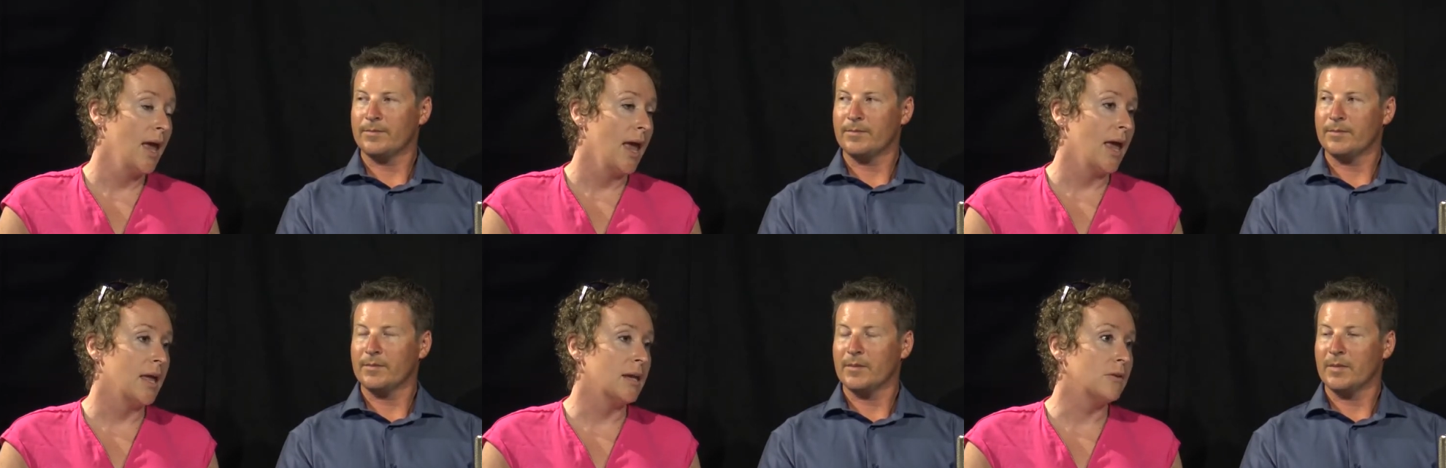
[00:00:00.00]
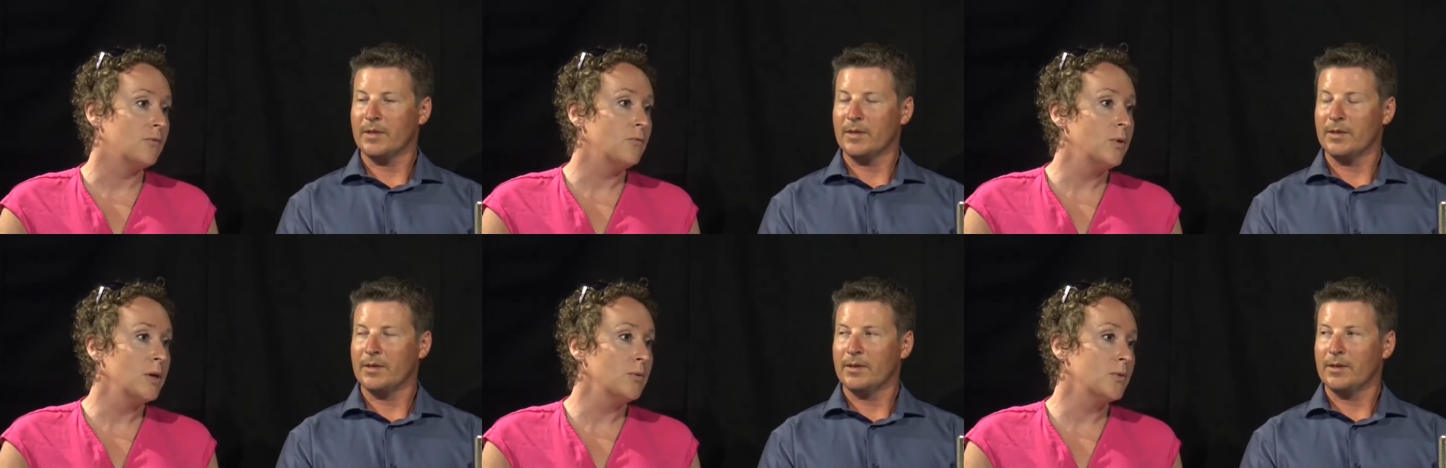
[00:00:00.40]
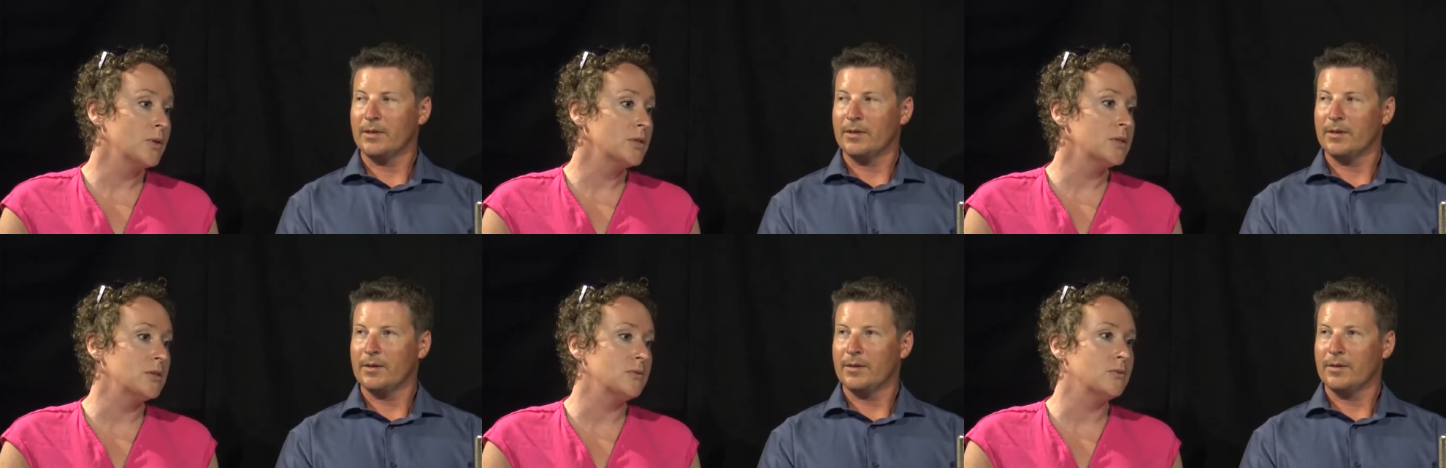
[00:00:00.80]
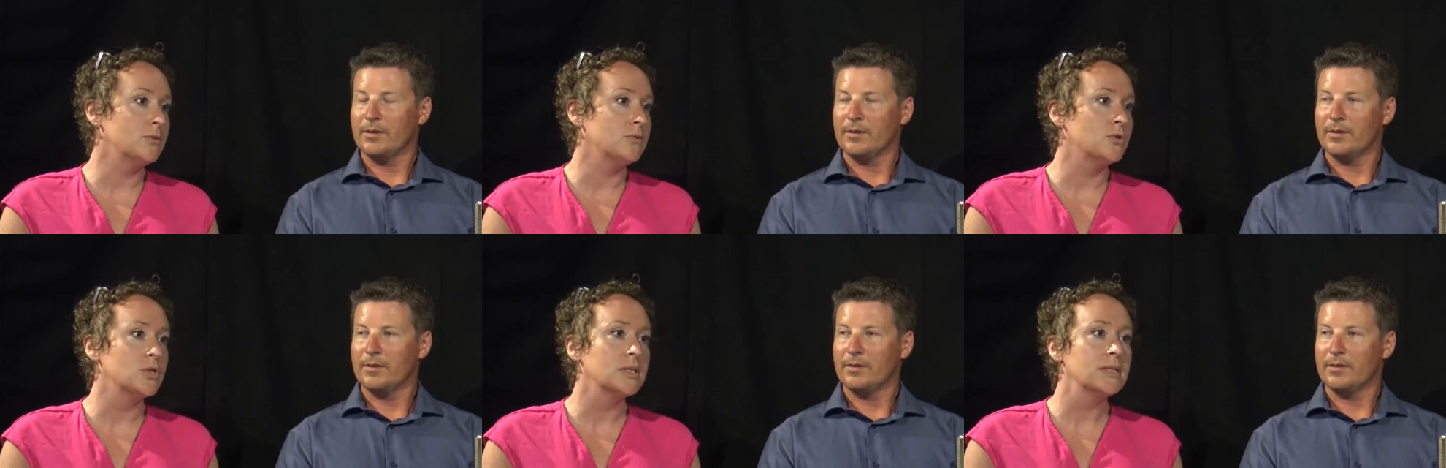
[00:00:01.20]
Speaker 1: And if we were to
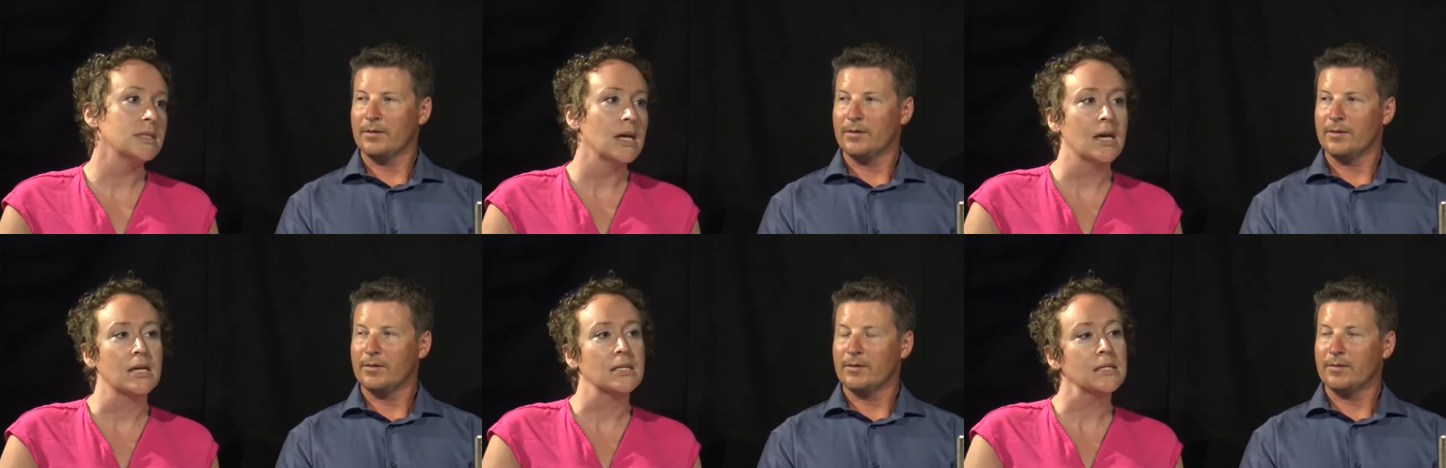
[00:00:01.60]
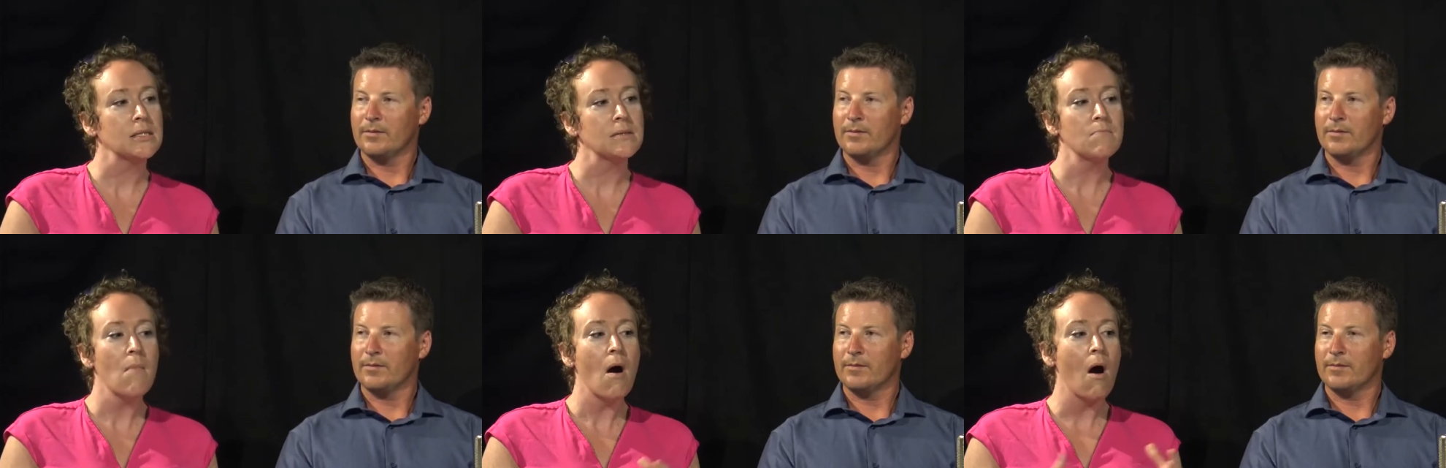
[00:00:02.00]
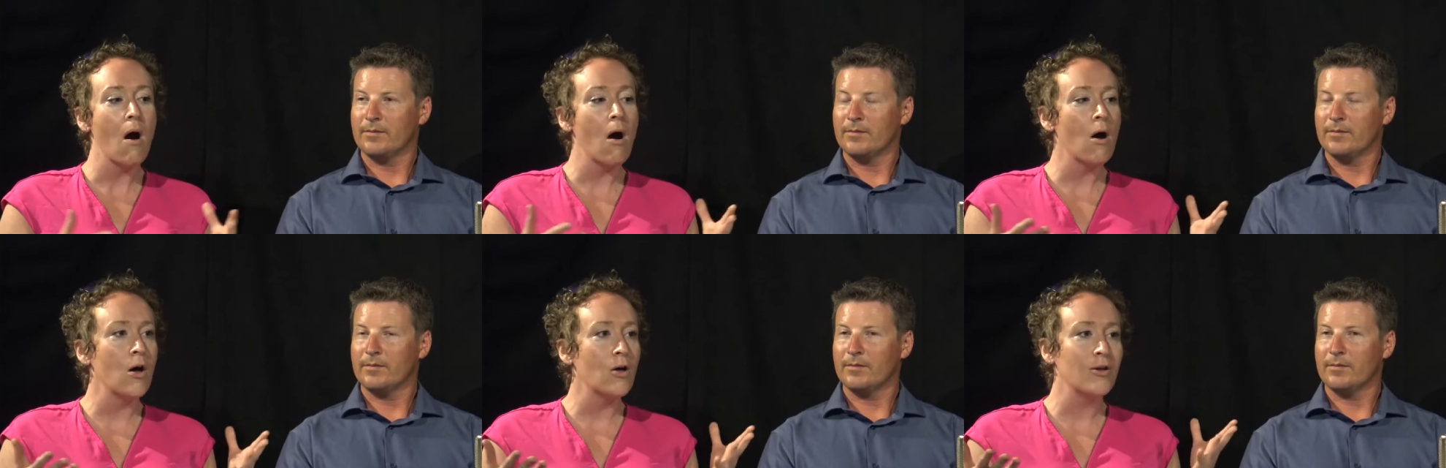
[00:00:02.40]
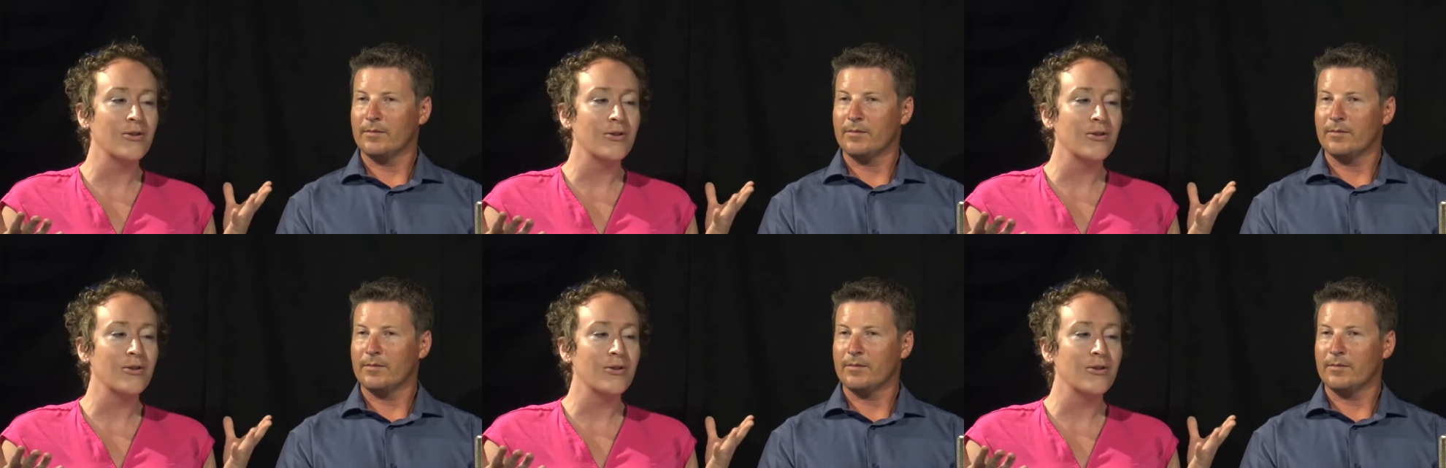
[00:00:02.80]
just take a small